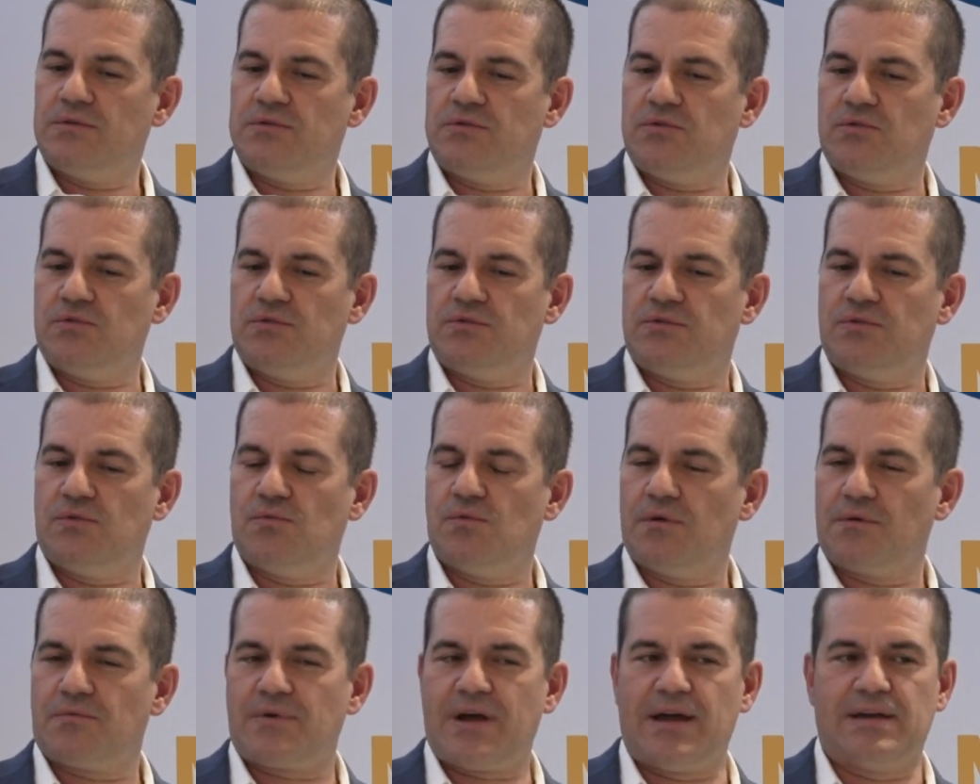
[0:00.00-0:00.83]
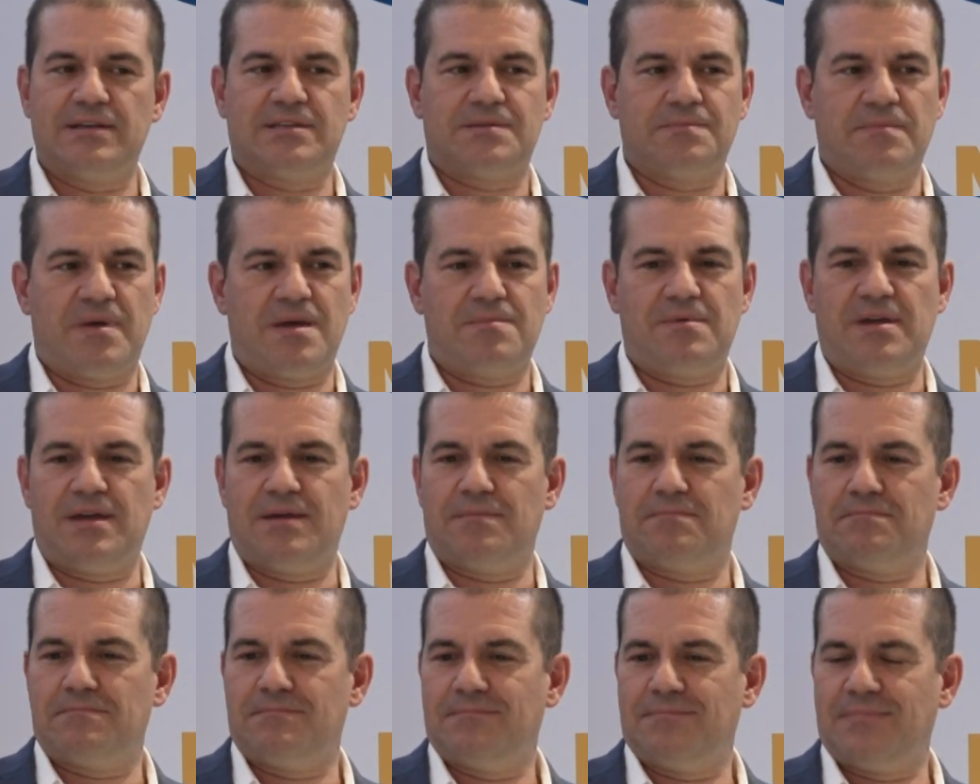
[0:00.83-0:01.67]
you will raise
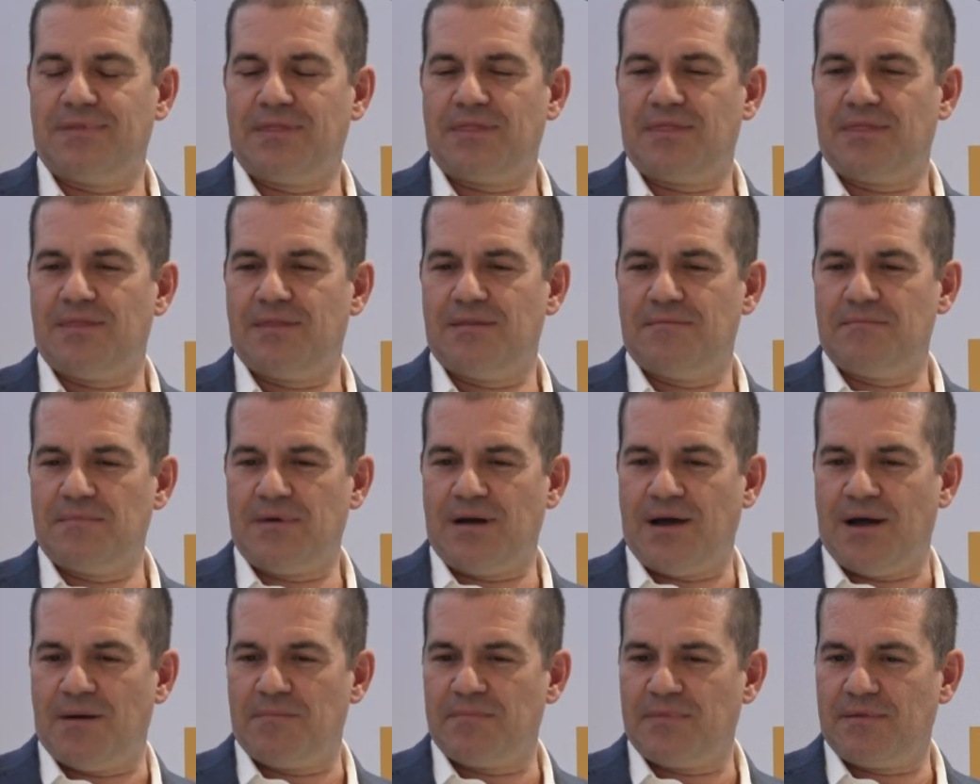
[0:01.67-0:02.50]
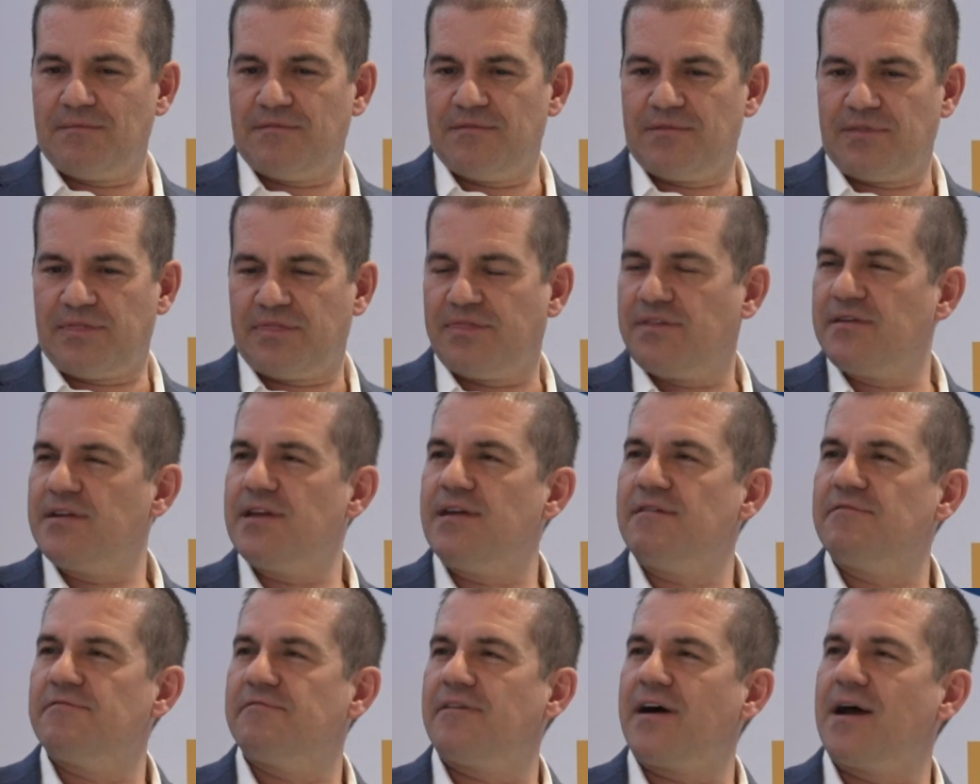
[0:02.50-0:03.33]
maybe
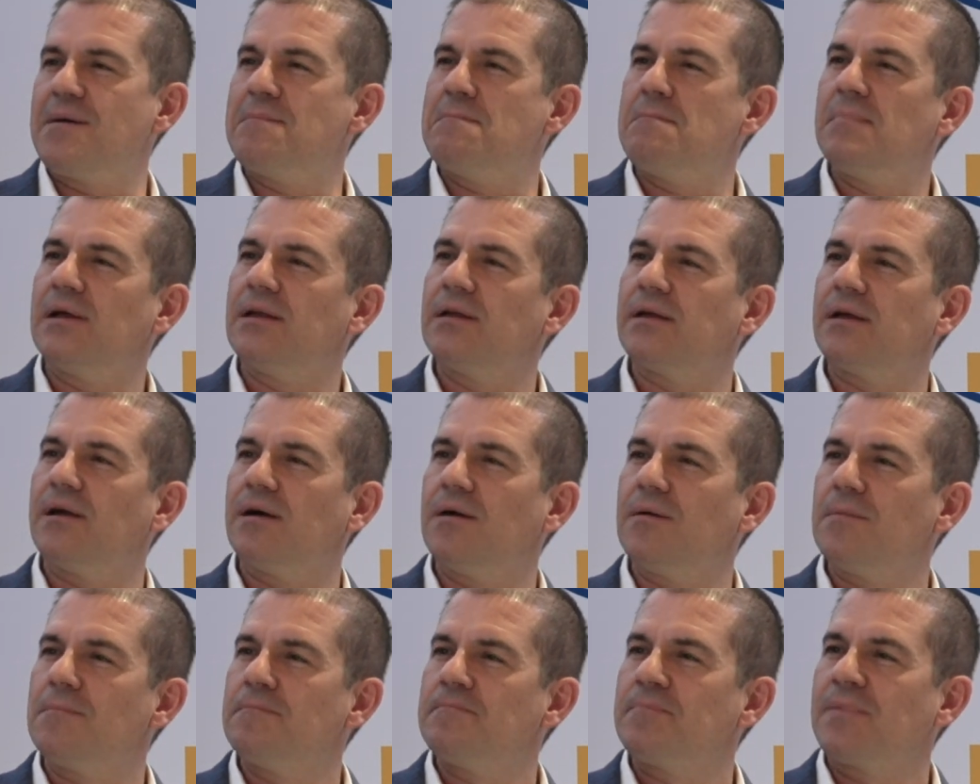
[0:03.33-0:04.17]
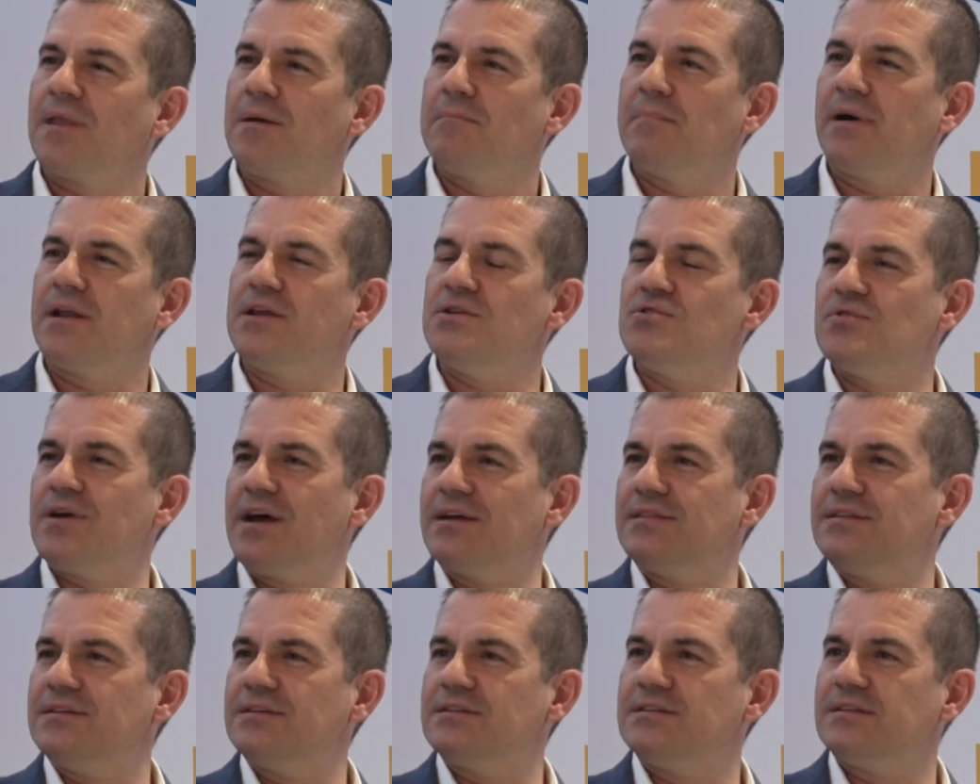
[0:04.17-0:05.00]
3-5 million, but in
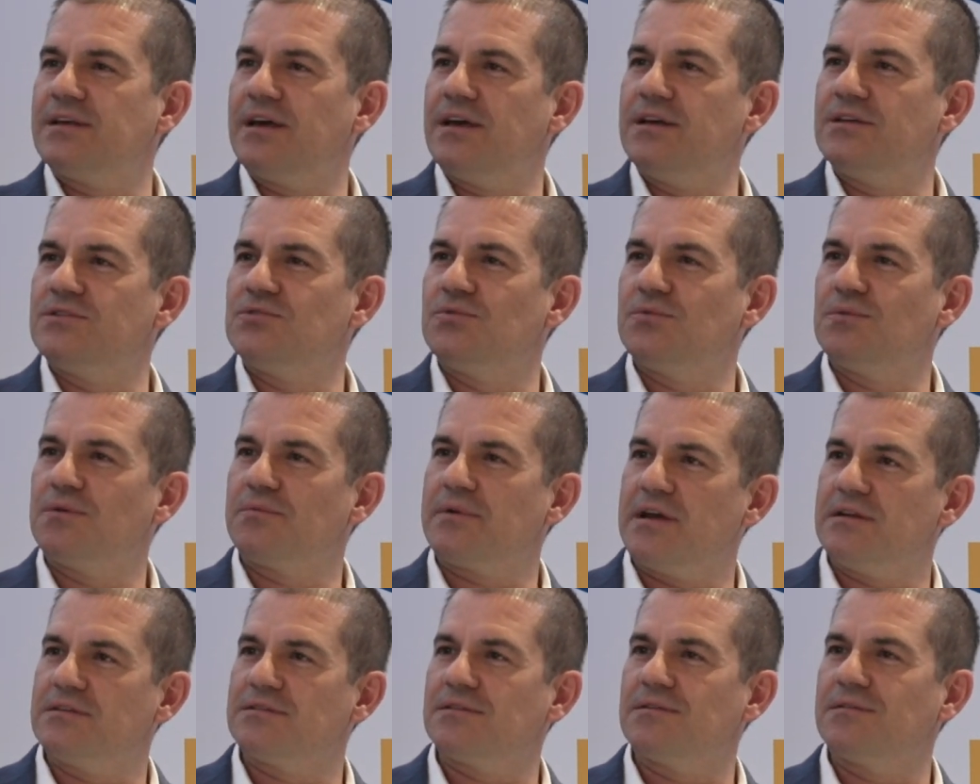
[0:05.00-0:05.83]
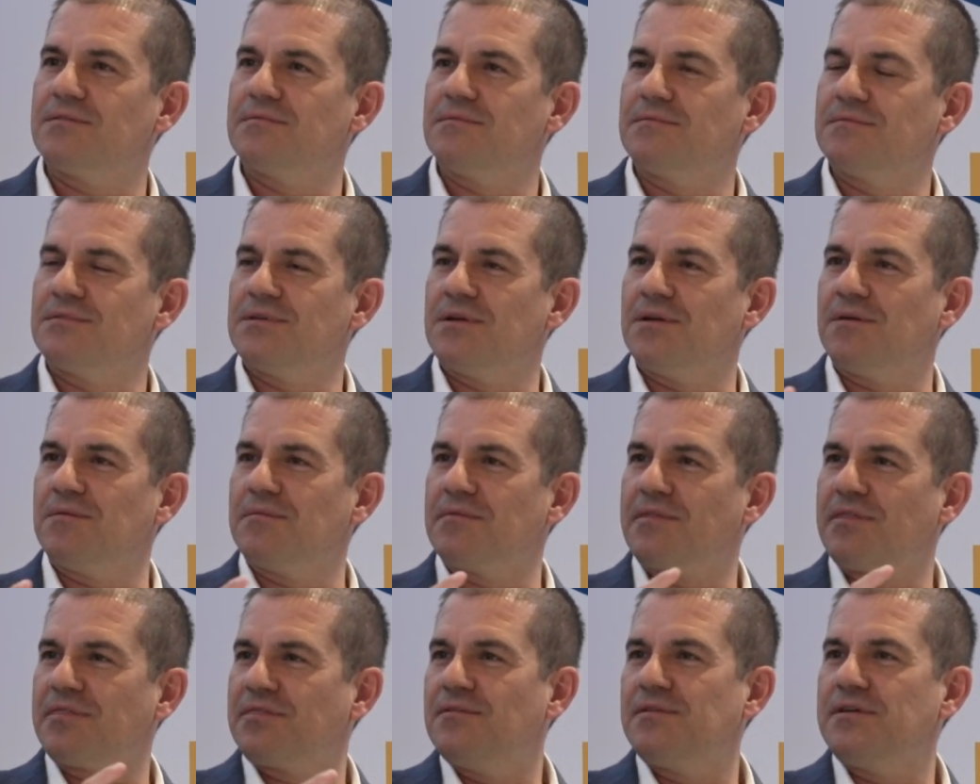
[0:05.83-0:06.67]
United States you will raise
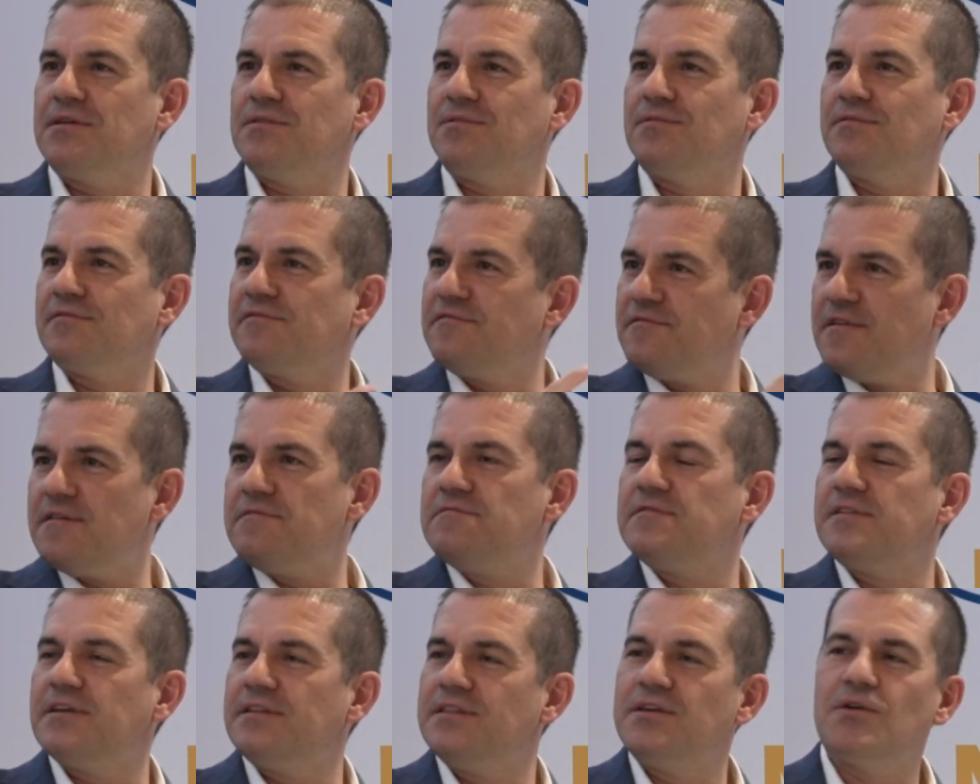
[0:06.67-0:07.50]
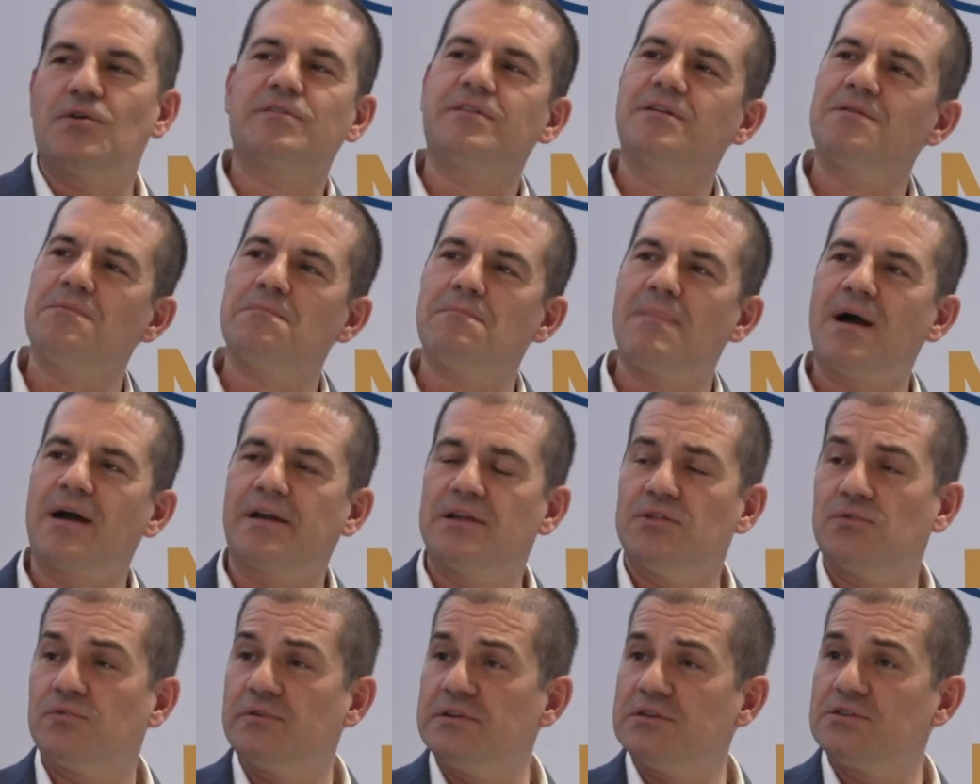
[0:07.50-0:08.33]
30 to 50. The order of
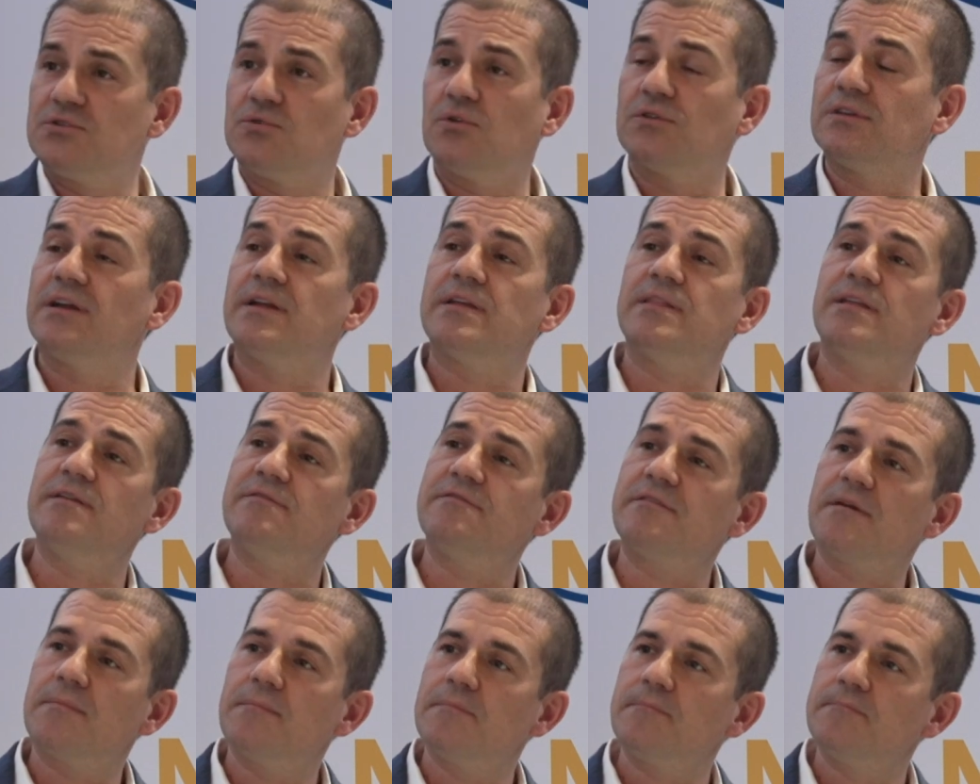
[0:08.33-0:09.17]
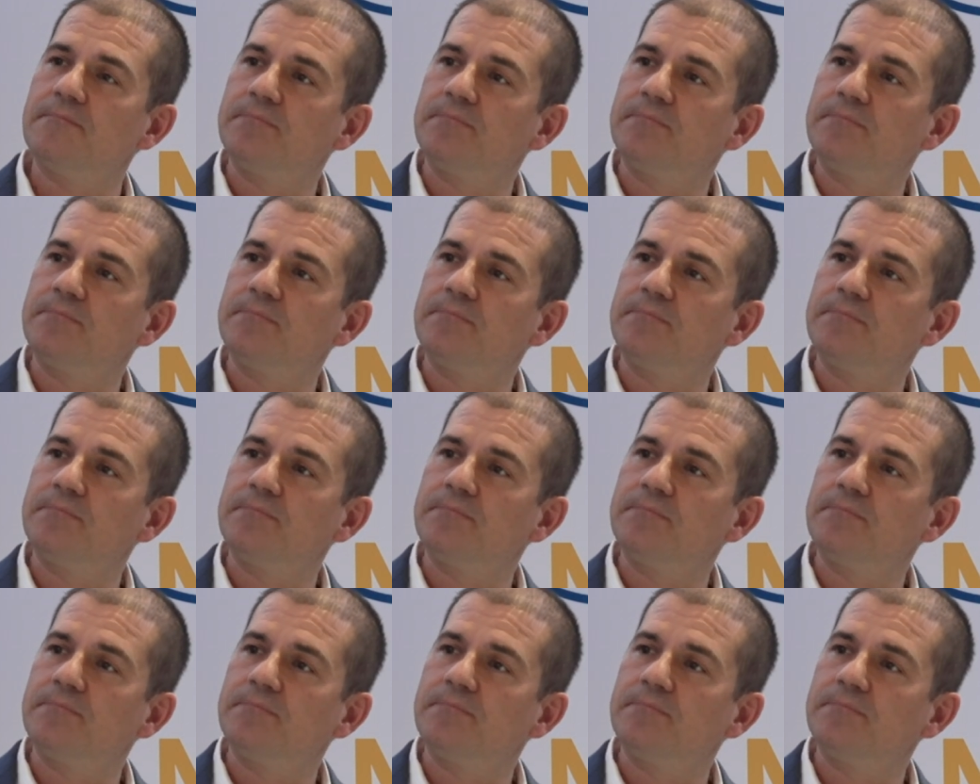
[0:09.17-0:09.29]
magnitude is totally different.